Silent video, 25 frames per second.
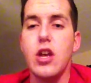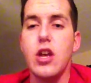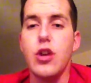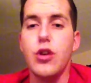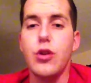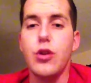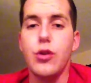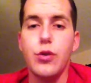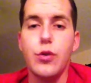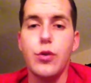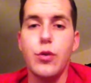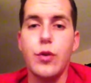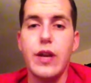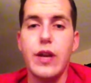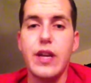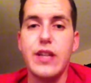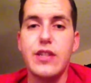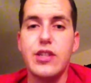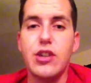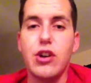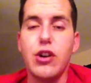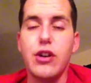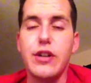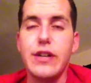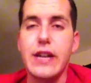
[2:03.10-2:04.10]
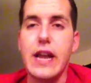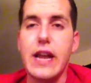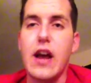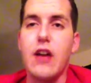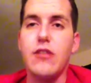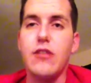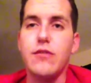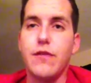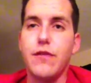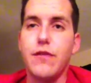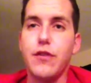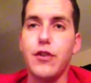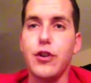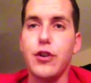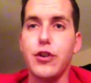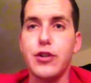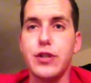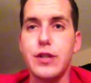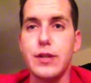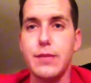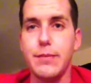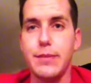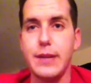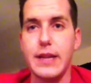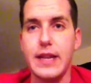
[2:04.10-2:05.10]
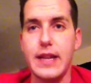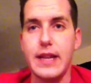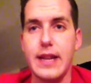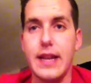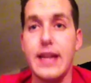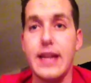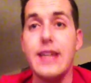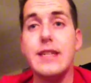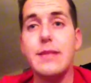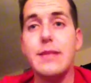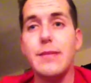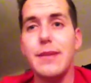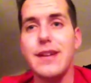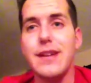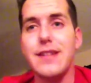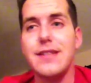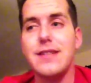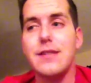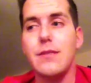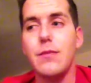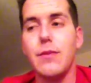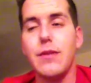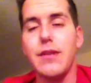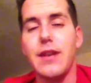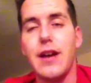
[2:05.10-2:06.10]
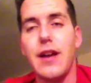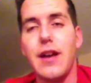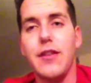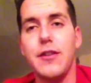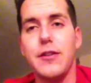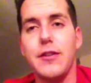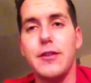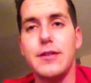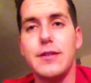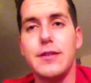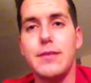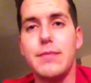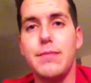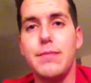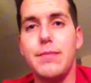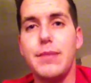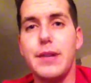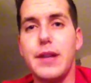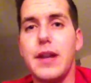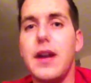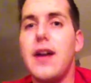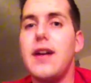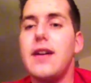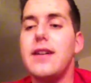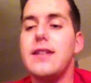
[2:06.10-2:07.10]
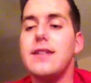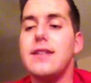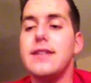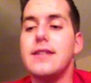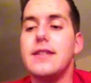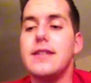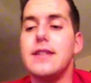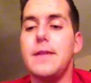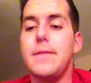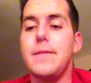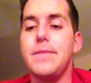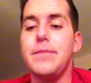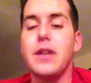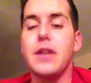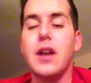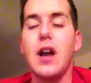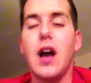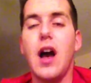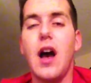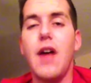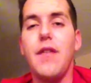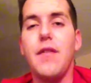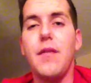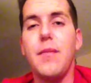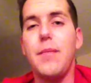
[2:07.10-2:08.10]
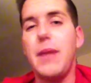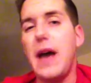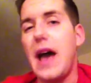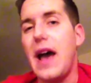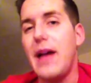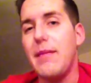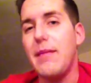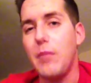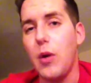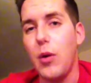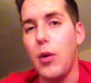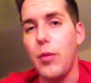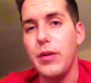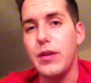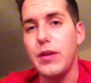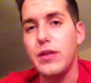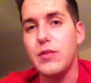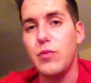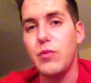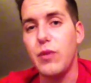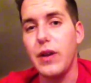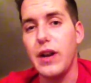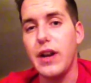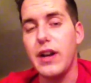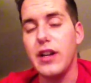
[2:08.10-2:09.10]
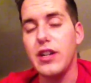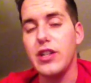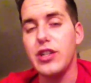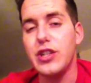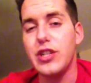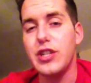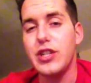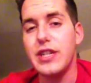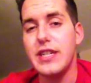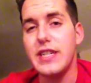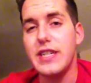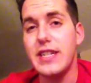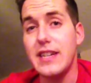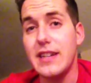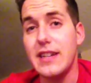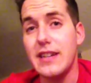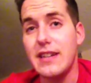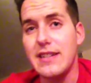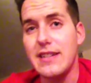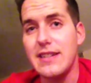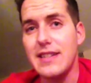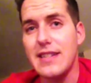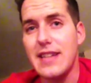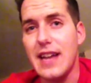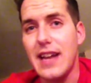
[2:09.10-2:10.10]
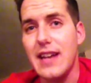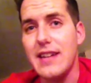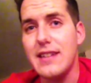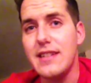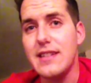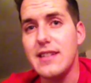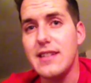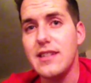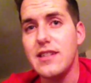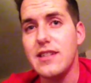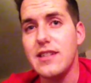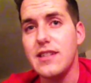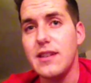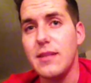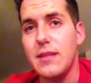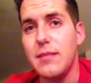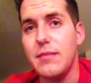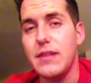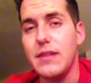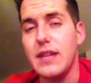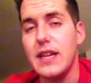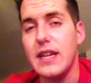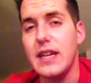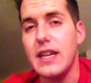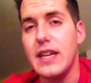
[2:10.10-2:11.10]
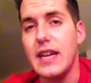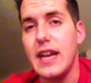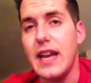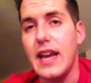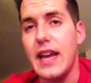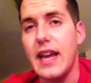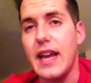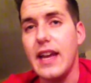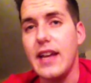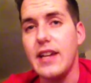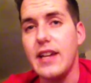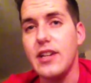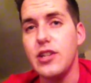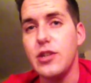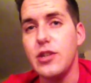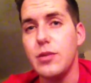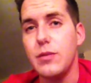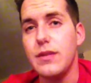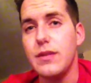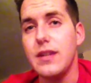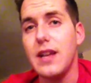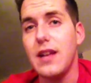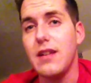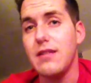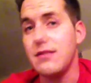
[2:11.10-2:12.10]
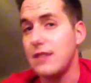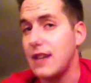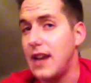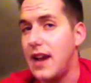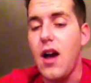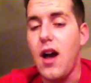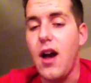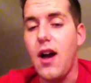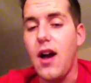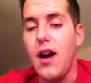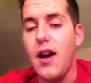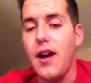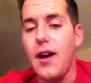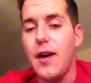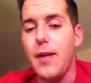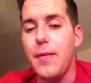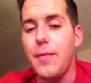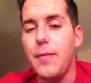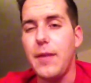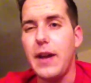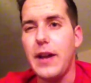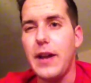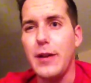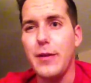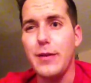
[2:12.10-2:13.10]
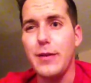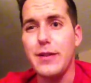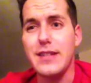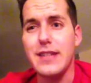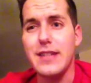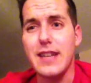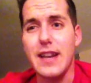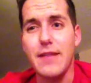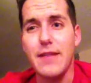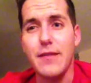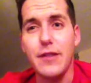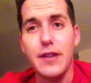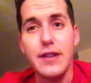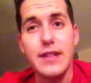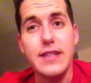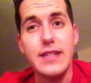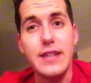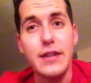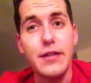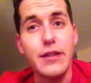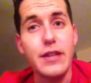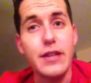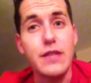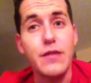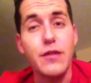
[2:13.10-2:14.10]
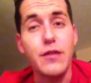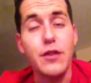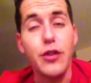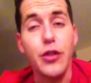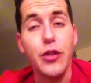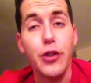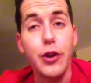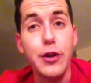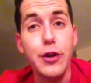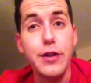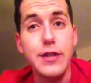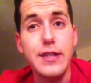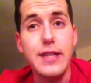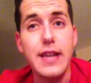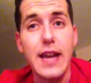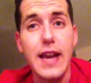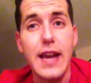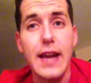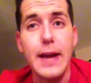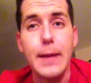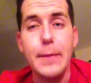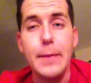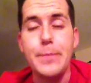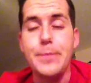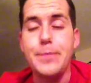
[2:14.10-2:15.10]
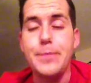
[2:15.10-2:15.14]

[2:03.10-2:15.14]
who it's hard now for her to be intimate with others because of a bad moment where she didn't consent to something and she was held up. I know this is kind of very serious for a Thursday,